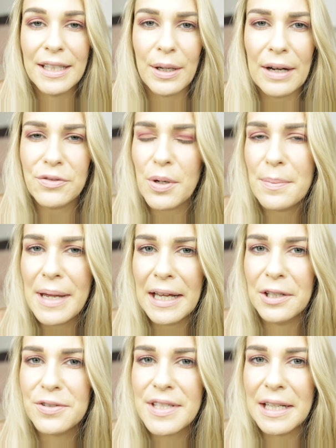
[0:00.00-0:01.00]
Now I have to
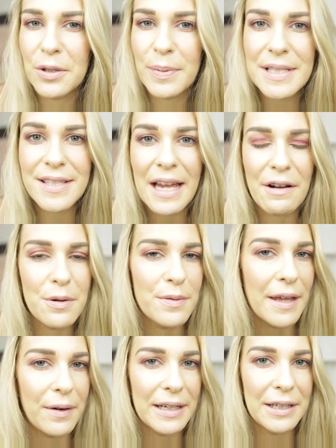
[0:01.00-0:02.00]
admit, it looks a little bit scary
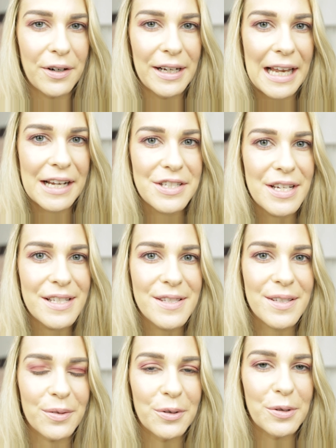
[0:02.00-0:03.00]
without any
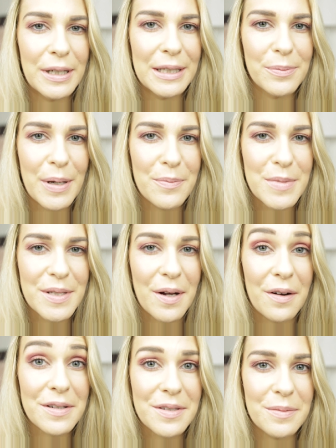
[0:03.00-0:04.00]
eyelashes or a little bit of
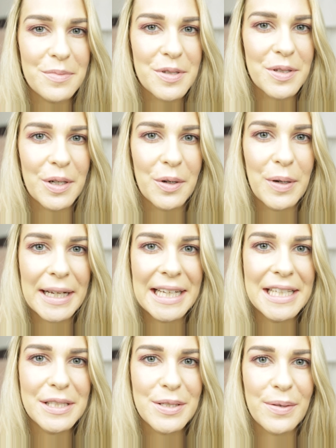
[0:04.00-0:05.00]
mascara, so I'm just going to
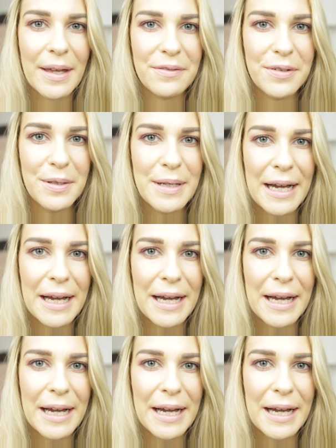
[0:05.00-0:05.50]
quickly do that for you